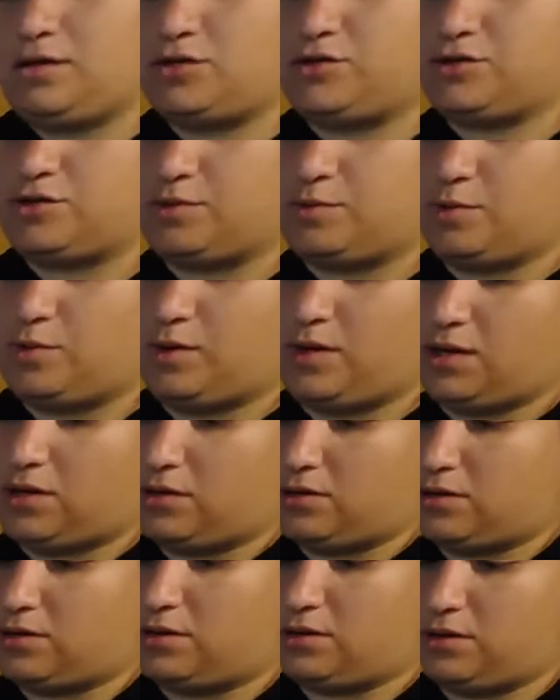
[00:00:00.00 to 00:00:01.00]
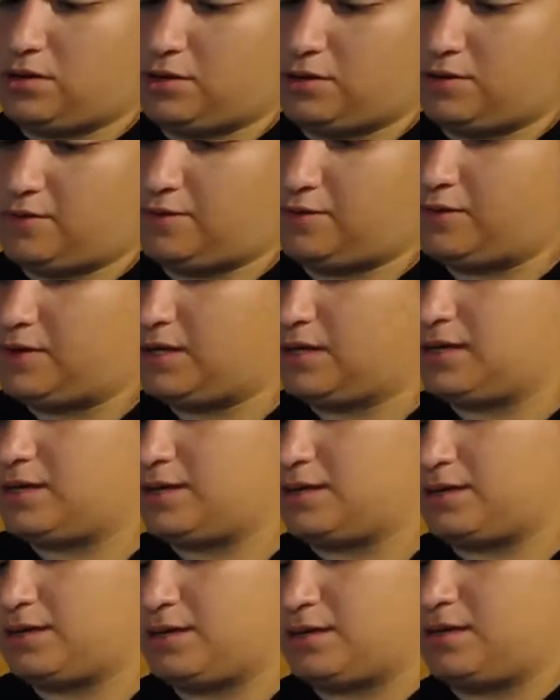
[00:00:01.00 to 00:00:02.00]
trim away all of
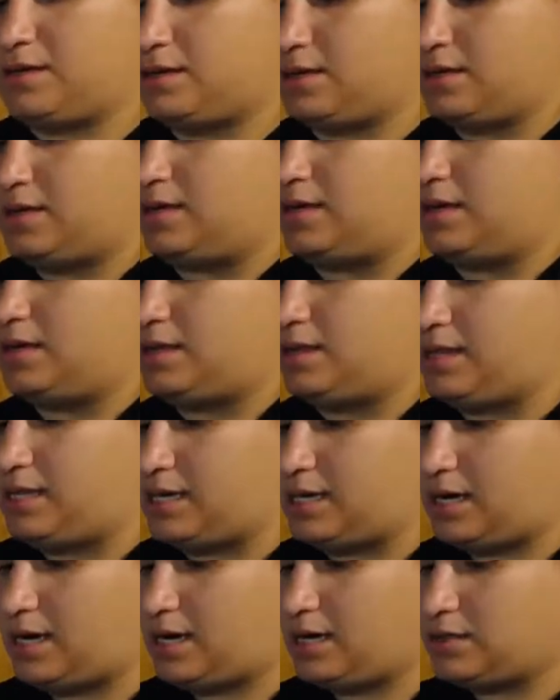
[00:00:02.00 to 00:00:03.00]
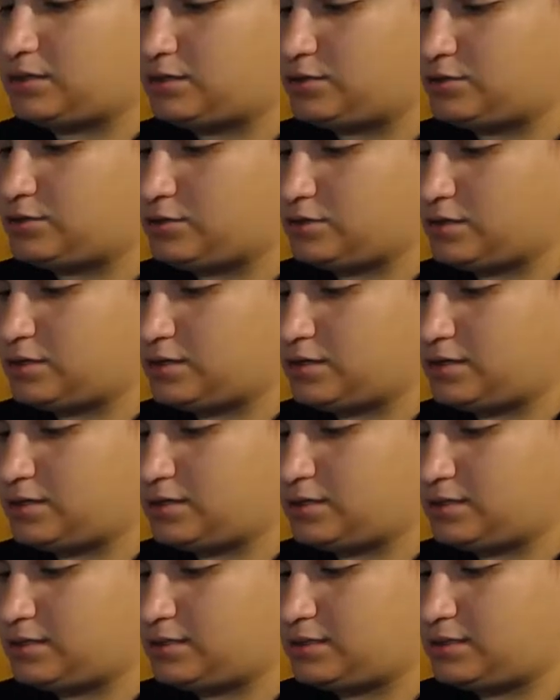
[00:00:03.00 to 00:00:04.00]
the
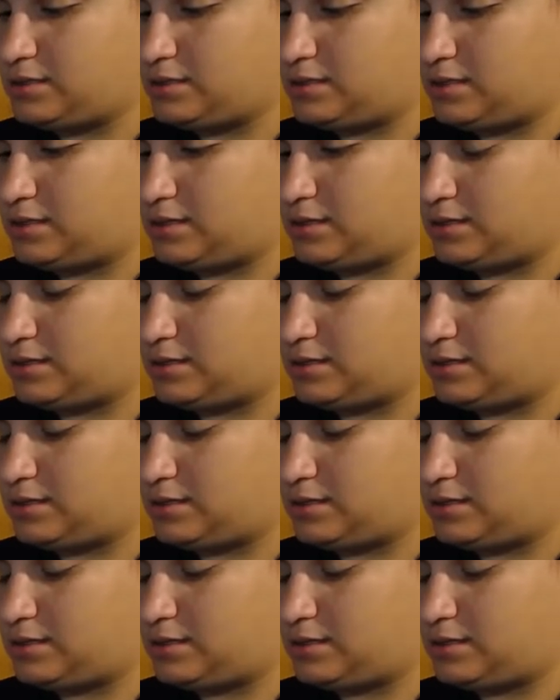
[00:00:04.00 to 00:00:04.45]
extras.